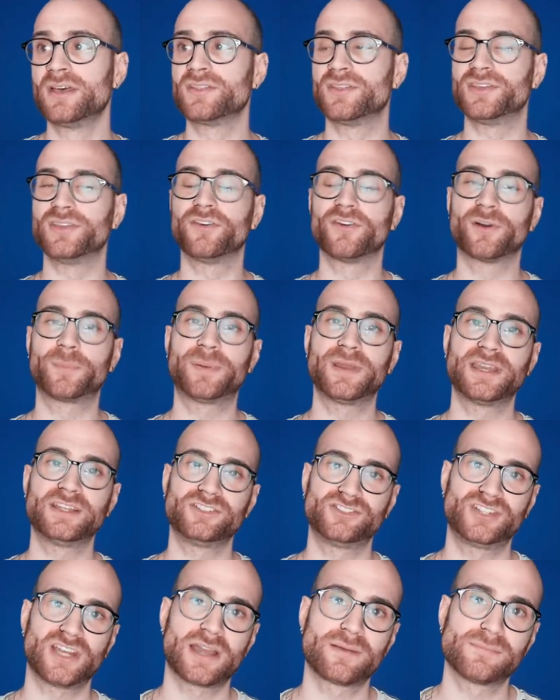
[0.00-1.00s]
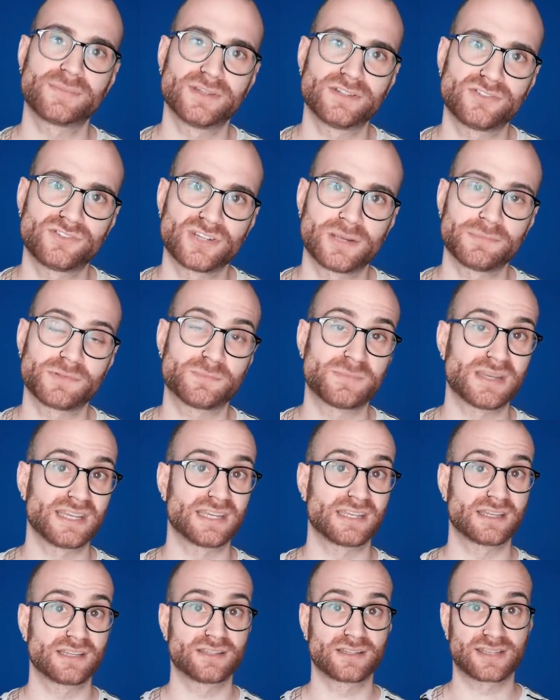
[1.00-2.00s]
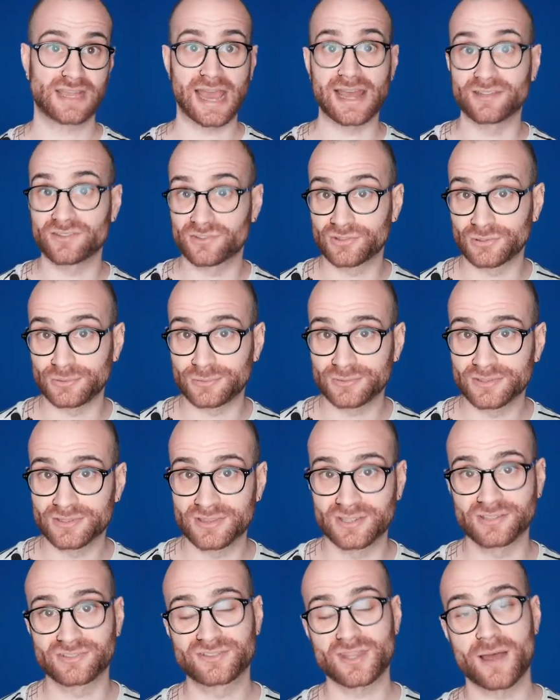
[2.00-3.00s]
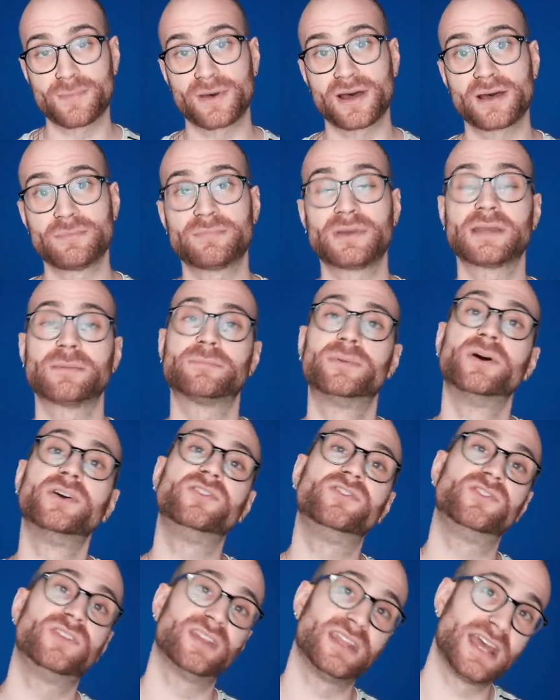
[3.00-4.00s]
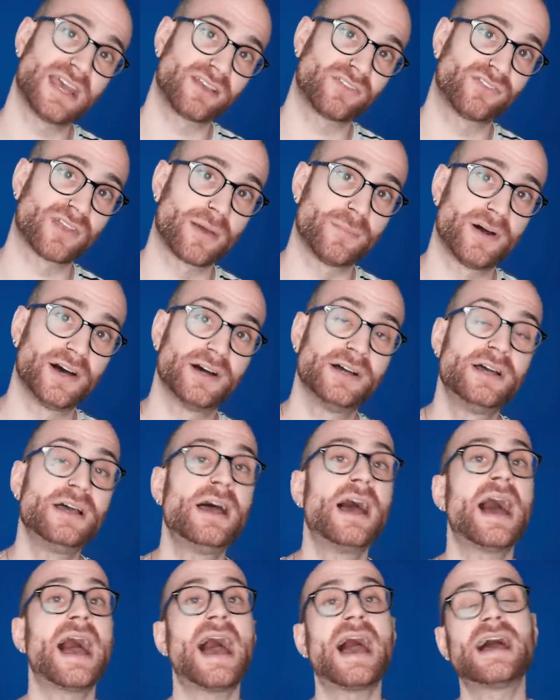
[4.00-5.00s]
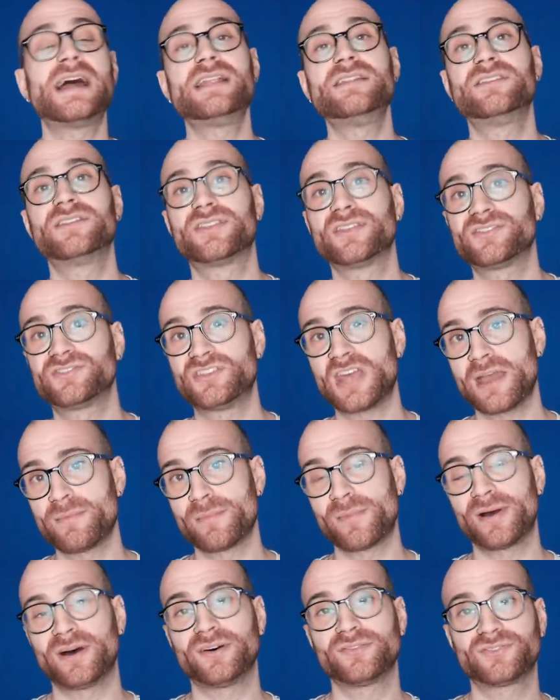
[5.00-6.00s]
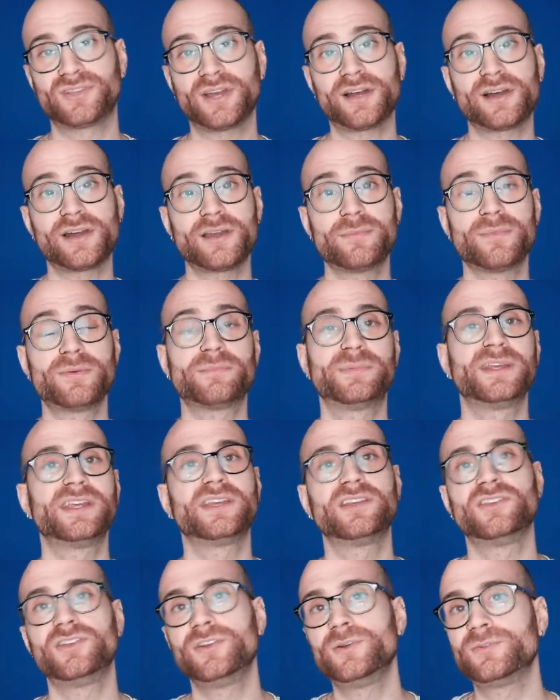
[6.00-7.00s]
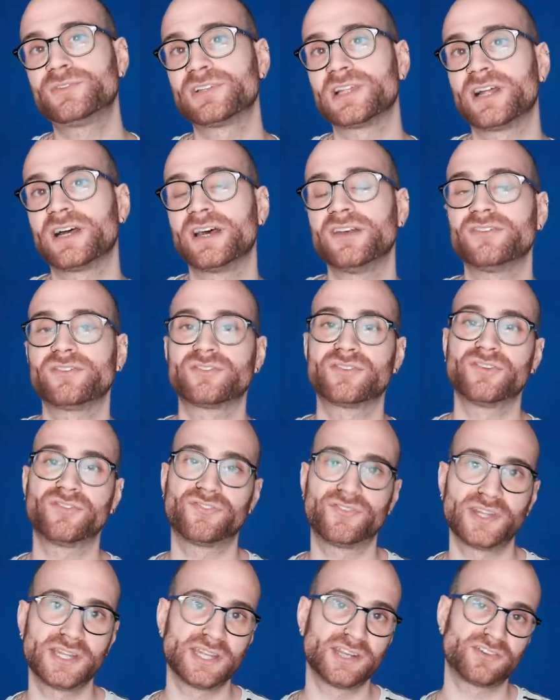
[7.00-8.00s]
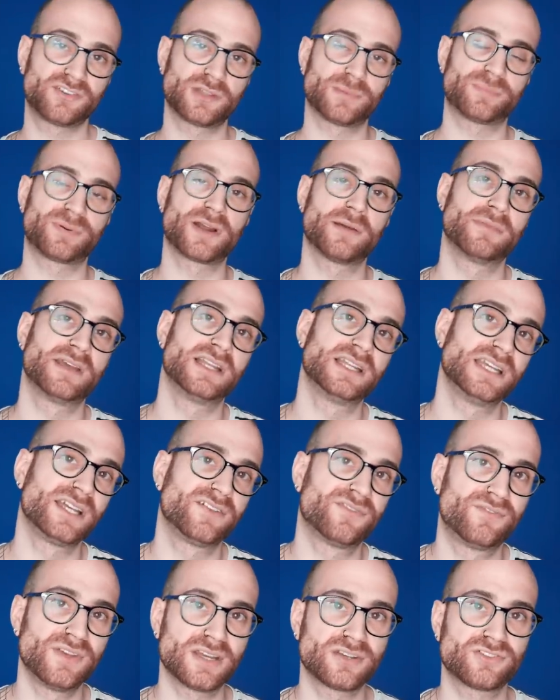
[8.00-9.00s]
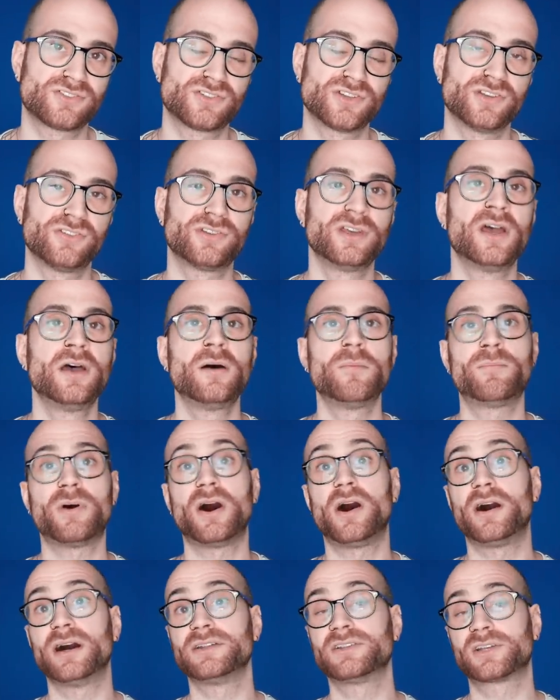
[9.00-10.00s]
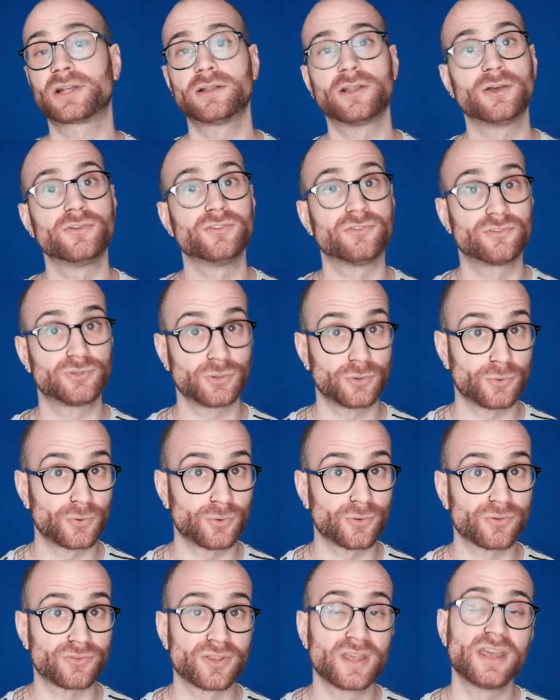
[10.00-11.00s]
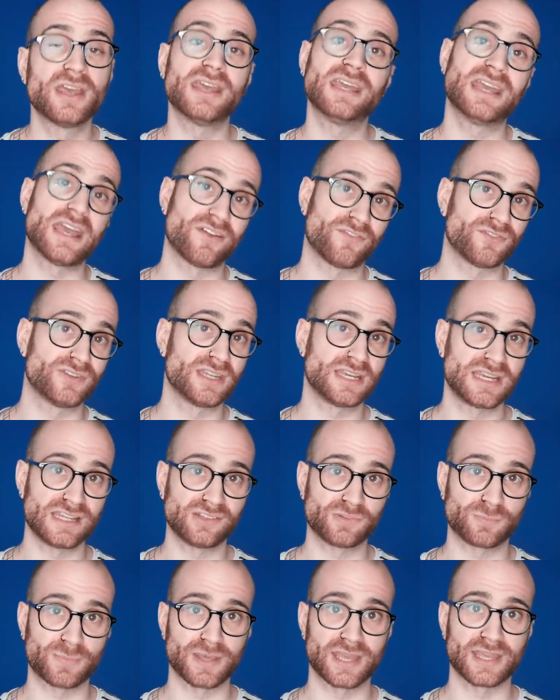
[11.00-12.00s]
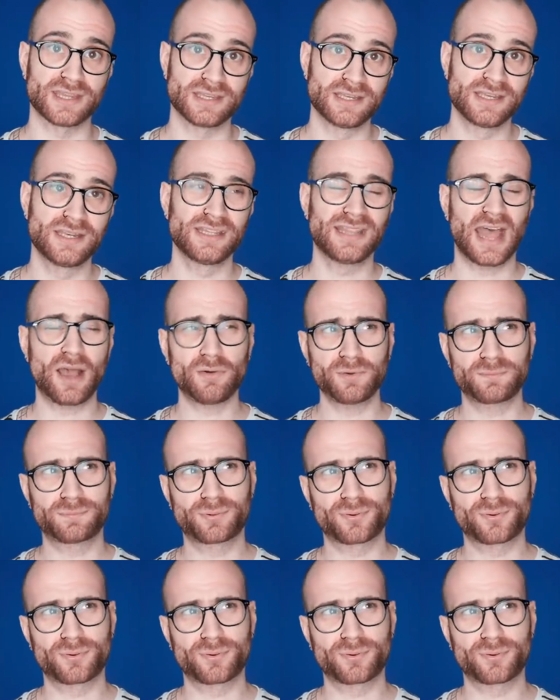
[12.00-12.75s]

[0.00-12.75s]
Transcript: the European Championships being cancelled this summer and being pushed to next summer, and the same amount of time being utilised to finish the Premier League fixtures behind closed doors if needs be. That would